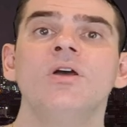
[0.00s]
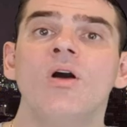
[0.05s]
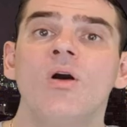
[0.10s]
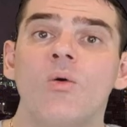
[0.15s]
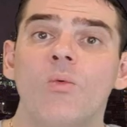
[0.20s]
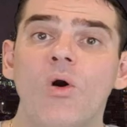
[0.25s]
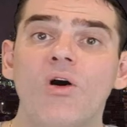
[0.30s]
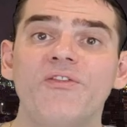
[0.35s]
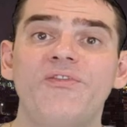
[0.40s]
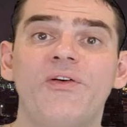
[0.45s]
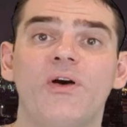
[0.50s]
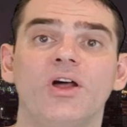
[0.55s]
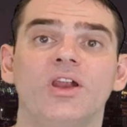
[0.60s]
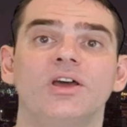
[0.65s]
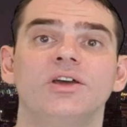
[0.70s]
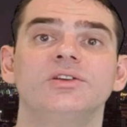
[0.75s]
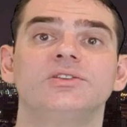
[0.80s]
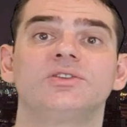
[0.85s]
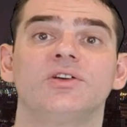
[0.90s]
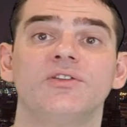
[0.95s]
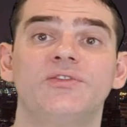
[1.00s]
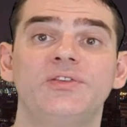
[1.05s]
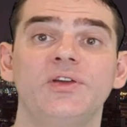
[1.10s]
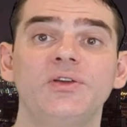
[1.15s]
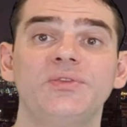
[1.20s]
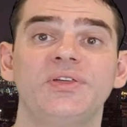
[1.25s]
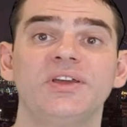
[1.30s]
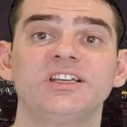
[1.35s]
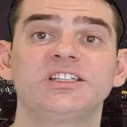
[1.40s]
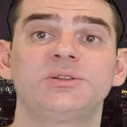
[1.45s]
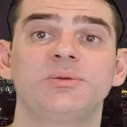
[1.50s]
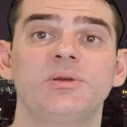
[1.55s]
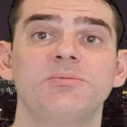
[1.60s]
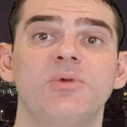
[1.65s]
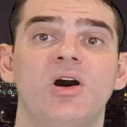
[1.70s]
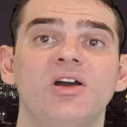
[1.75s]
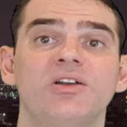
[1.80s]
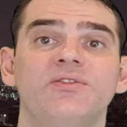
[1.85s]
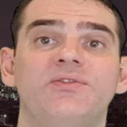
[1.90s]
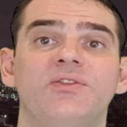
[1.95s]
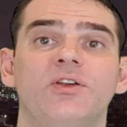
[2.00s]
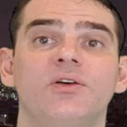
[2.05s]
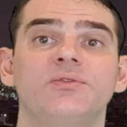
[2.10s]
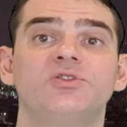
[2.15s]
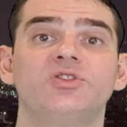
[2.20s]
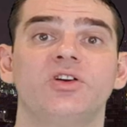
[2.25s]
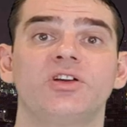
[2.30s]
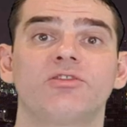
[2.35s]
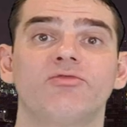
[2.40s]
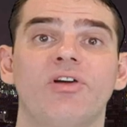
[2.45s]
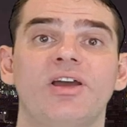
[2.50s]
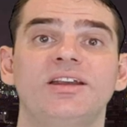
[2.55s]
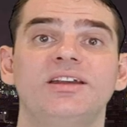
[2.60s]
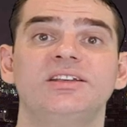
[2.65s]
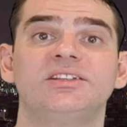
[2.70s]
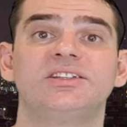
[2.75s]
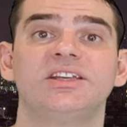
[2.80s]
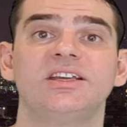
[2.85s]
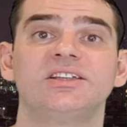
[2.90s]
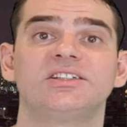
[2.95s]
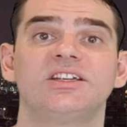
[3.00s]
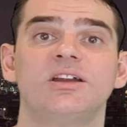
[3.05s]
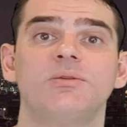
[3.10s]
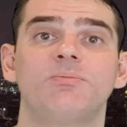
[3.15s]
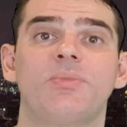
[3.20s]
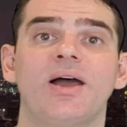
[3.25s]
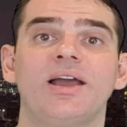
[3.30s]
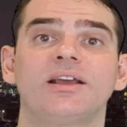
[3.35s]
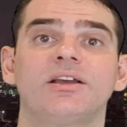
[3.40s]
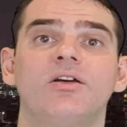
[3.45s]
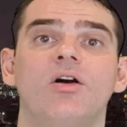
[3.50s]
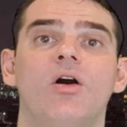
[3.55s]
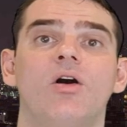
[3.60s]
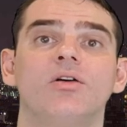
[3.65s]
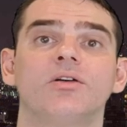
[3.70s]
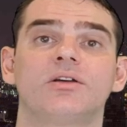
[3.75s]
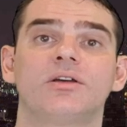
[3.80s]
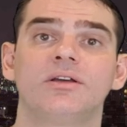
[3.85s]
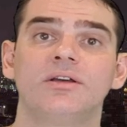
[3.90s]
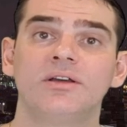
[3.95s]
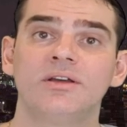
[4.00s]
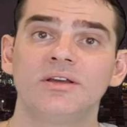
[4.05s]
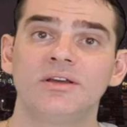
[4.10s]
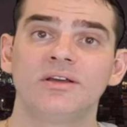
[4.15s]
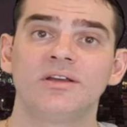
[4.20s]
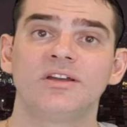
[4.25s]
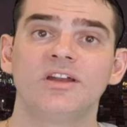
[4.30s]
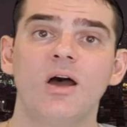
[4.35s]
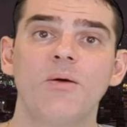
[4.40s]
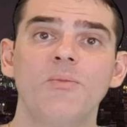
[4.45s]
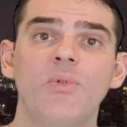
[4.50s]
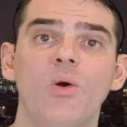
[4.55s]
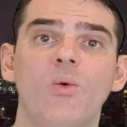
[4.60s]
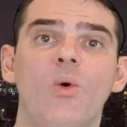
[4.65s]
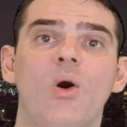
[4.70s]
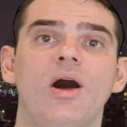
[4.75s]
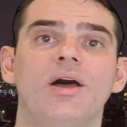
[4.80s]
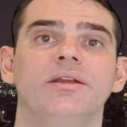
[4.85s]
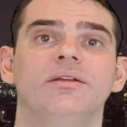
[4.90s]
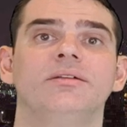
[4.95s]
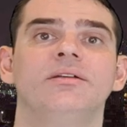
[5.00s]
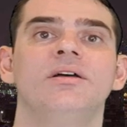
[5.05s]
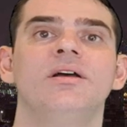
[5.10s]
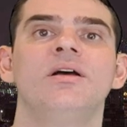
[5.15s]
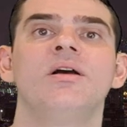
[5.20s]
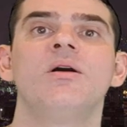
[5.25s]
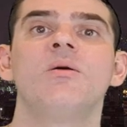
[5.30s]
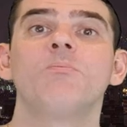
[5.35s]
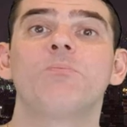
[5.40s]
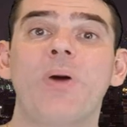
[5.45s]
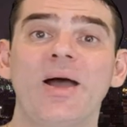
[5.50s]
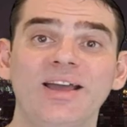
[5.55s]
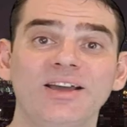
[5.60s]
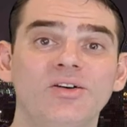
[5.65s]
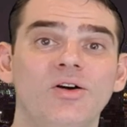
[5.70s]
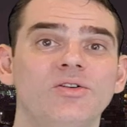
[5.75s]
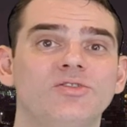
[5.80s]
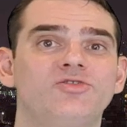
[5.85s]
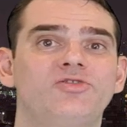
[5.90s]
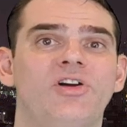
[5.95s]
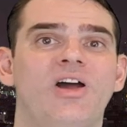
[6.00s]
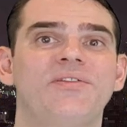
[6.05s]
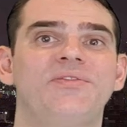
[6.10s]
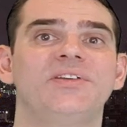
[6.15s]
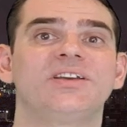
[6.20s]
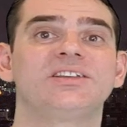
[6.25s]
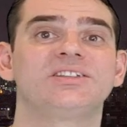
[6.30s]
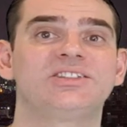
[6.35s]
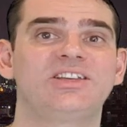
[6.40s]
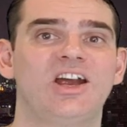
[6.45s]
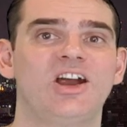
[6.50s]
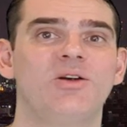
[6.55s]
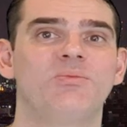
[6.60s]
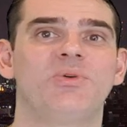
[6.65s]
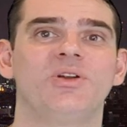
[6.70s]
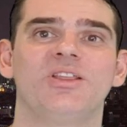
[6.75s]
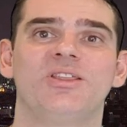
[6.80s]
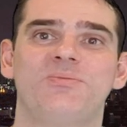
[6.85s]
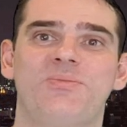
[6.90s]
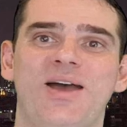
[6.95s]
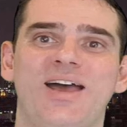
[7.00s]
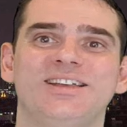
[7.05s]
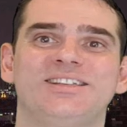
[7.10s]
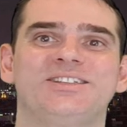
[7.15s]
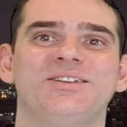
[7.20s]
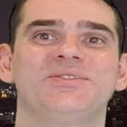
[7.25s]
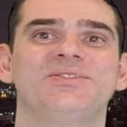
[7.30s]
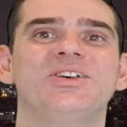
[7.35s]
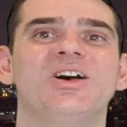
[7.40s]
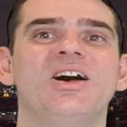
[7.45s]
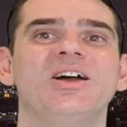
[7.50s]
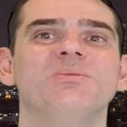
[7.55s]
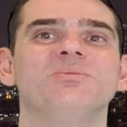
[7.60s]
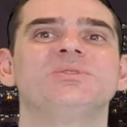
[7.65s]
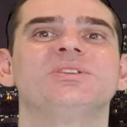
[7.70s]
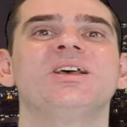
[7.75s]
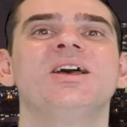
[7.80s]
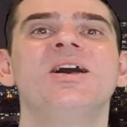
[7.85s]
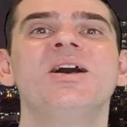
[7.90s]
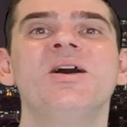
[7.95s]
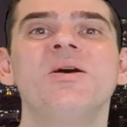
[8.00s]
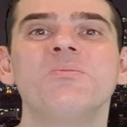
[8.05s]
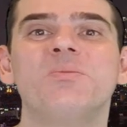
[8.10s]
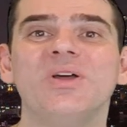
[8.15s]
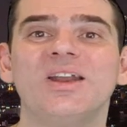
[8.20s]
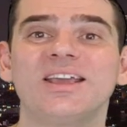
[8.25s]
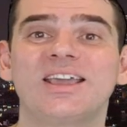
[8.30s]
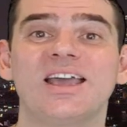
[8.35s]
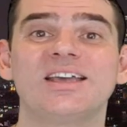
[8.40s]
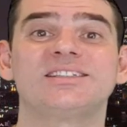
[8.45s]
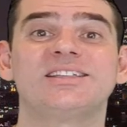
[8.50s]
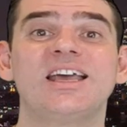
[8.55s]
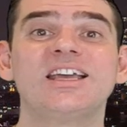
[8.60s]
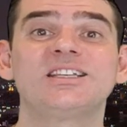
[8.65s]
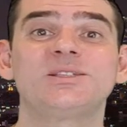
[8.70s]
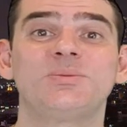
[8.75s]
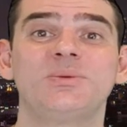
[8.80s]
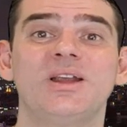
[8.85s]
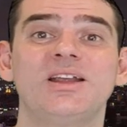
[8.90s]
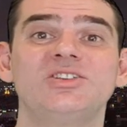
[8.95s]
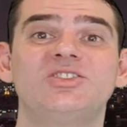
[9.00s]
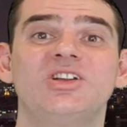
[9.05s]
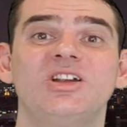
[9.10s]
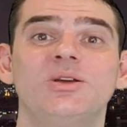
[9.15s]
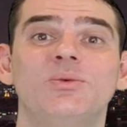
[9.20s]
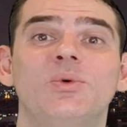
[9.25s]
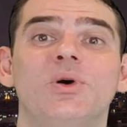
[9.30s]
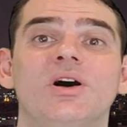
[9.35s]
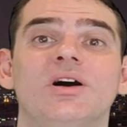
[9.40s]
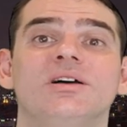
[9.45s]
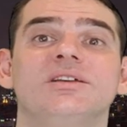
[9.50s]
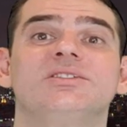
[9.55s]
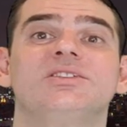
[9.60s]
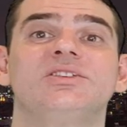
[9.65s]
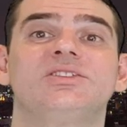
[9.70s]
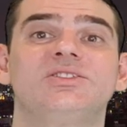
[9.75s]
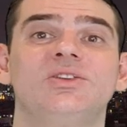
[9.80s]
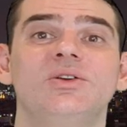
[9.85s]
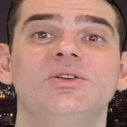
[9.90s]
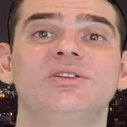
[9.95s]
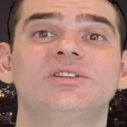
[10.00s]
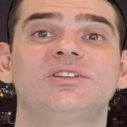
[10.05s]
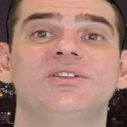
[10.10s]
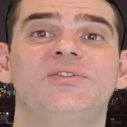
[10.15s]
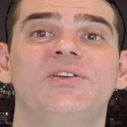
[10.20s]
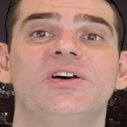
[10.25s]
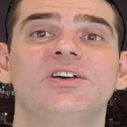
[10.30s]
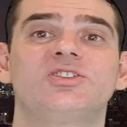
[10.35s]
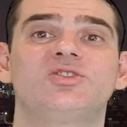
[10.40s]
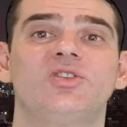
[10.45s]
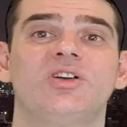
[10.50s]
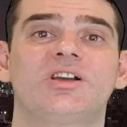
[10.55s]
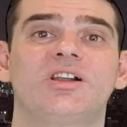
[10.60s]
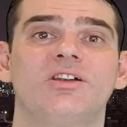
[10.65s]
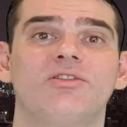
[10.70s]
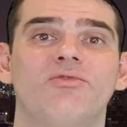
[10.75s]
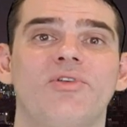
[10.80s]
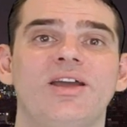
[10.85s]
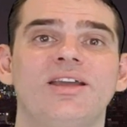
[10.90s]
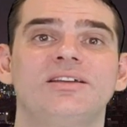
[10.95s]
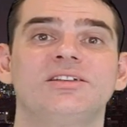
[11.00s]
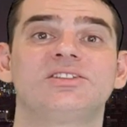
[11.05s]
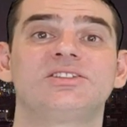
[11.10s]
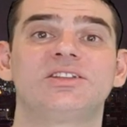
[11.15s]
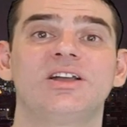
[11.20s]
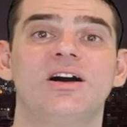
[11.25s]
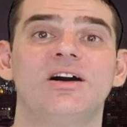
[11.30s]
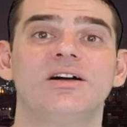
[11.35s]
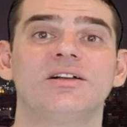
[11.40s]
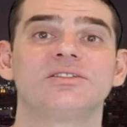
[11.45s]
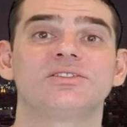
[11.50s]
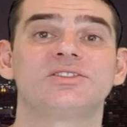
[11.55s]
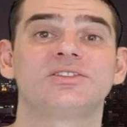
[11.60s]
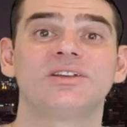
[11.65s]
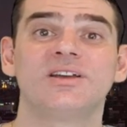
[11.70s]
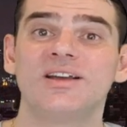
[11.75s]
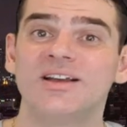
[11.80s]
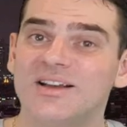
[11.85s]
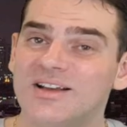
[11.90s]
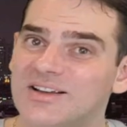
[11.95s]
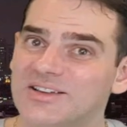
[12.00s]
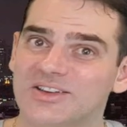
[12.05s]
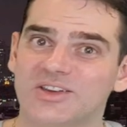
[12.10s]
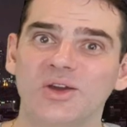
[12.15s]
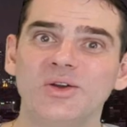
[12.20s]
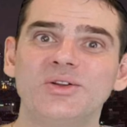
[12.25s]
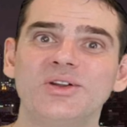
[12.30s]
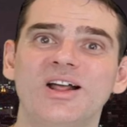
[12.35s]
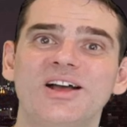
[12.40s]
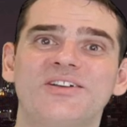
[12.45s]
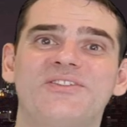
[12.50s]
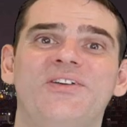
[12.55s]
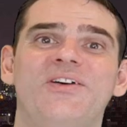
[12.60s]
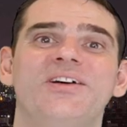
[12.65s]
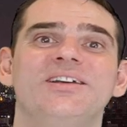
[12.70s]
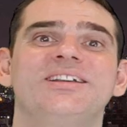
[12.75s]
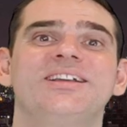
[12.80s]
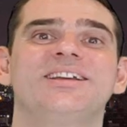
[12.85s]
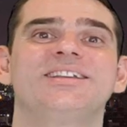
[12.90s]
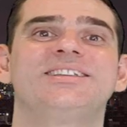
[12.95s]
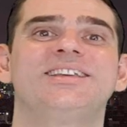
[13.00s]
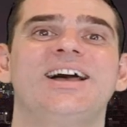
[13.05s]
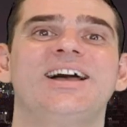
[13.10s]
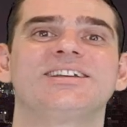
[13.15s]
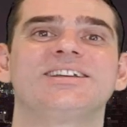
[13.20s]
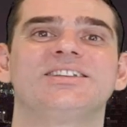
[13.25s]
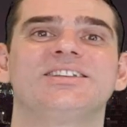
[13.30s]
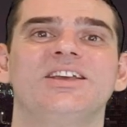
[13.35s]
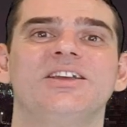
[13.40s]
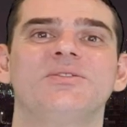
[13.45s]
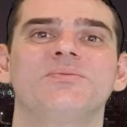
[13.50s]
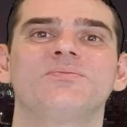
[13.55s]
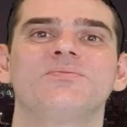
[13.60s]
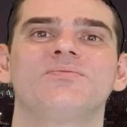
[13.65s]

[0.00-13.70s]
What follows are a few things to be mindful of during rainy season in Bangkok. Number 1. Bangkok traffic is terrible at the best of times, but it gets exponentially worse as soon as the first trickle of rain starts. Good luck finding a taxi.